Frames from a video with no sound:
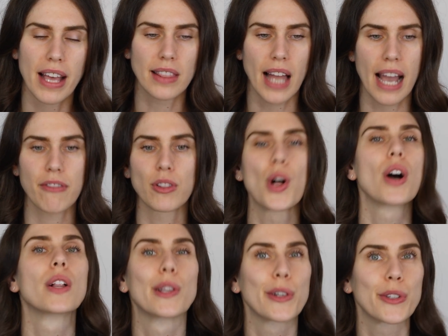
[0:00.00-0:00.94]
a
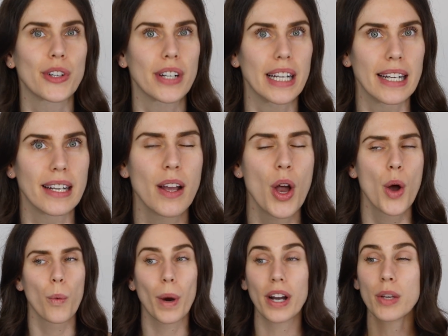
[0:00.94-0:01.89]
lifelong learner in,
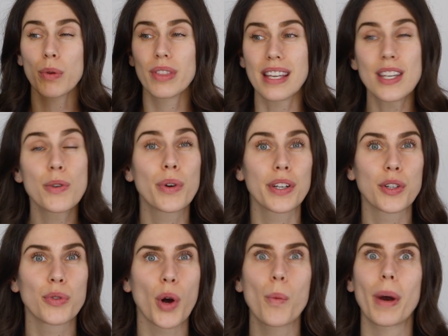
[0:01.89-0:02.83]
where you think you could
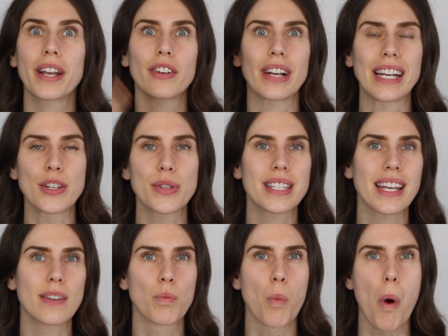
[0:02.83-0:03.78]
grow where you're
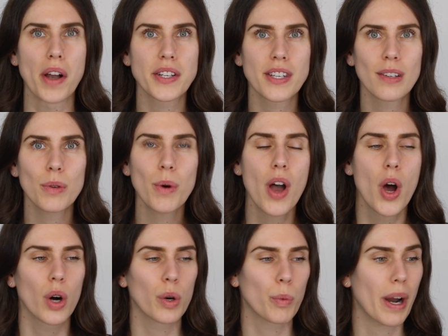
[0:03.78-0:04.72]
interested and want to,
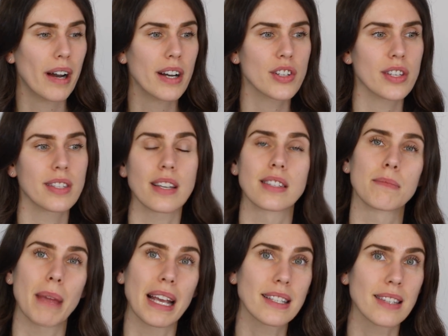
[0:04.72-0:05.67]
or where it just doesn't
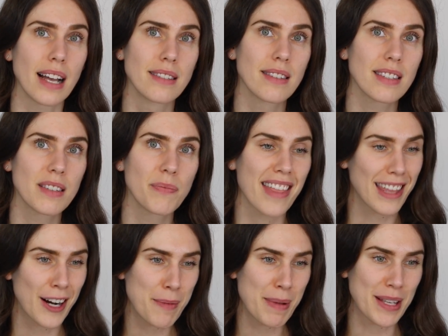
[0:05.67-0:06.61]
make sense. A
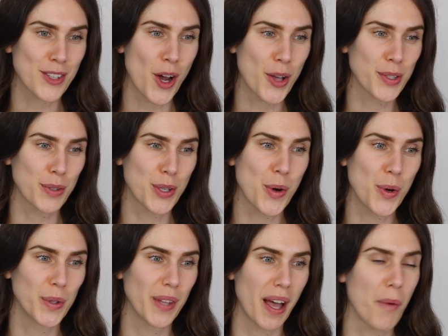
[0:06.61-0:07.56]
therapist also
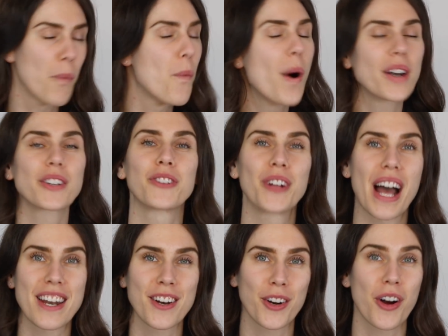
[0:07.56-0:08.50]
told a wonderful
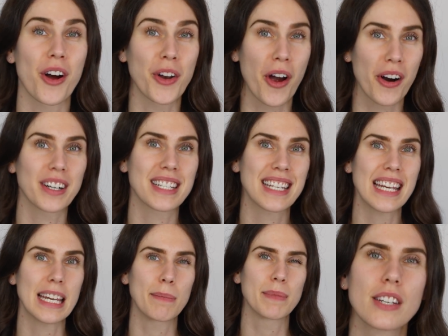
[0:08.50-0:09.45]
editor on our
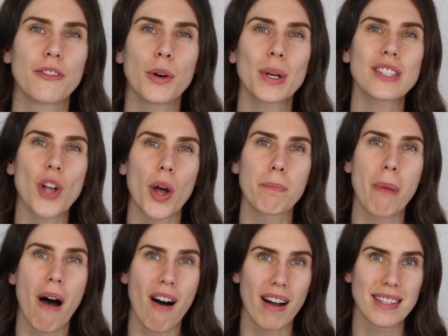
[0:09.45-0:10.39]
team team to focus on
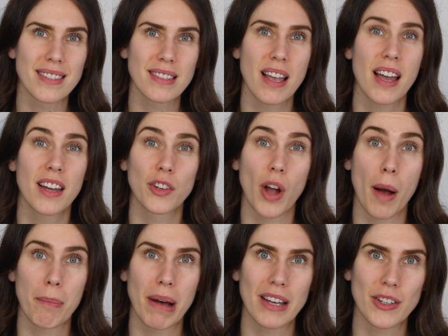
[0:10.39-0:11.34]
ponds,
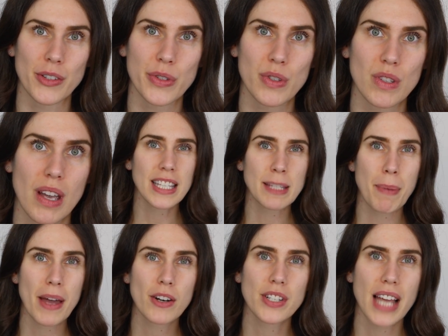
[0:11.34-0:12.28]
not puddles. It's
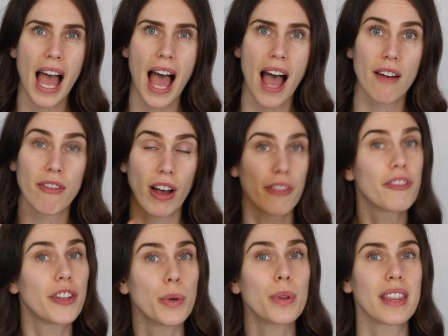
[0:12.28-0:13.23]
better to have a
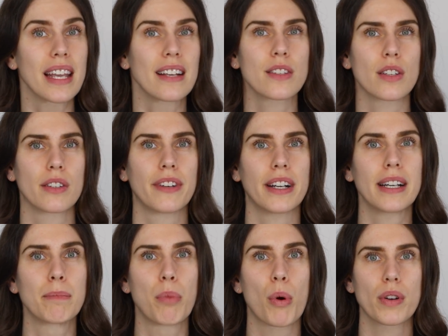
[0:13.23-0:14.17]
few things that are very
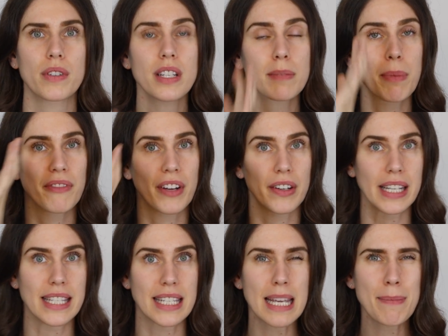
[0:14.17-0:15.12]
important but very
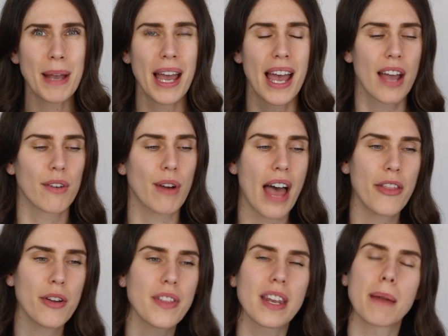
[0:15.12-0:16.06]
deep
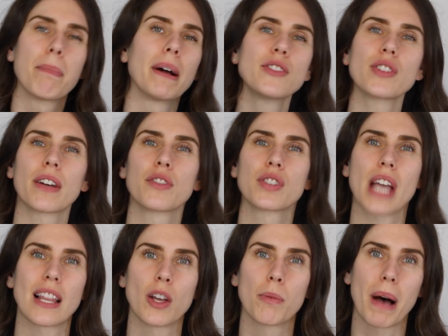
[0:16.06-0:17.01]
rather than a bunch of
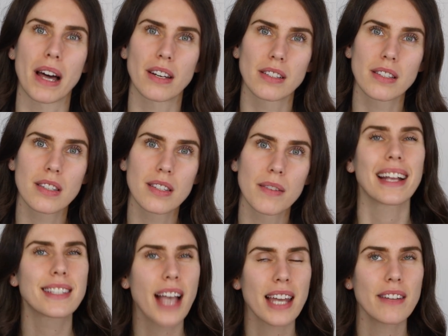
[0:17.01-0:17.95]
shallow puddles.
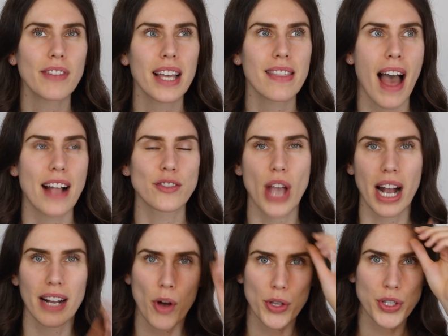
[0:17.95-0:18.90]
It's kind of like that
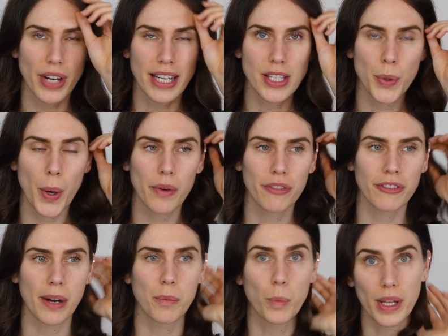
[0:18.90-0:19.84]
jack of all trades quote
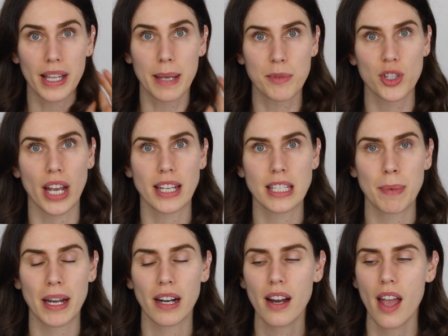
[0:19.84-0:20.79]
from William
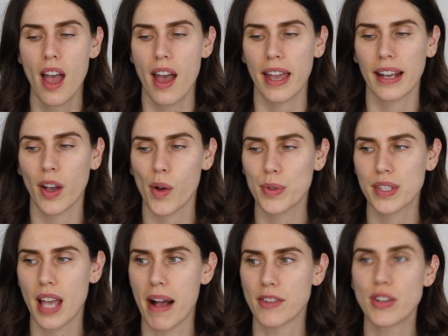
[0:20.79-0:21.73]
Shakespeare. It goes,
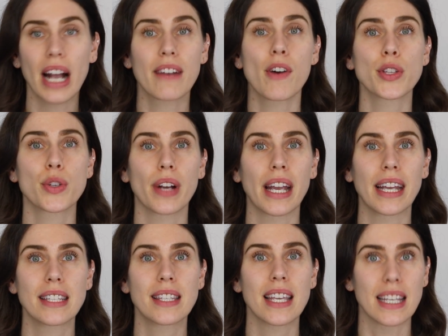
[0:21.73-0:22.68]
a Jack of all
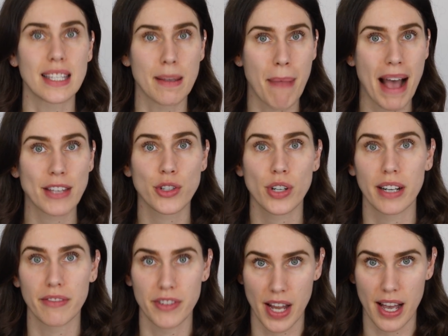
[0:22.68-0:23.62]
trades is a master
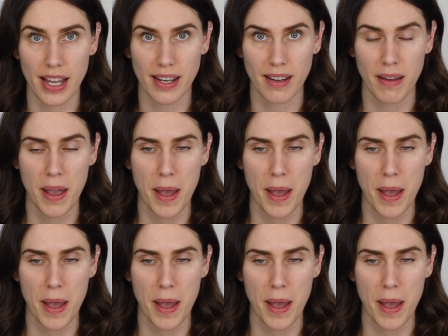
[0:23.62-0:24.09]
of none,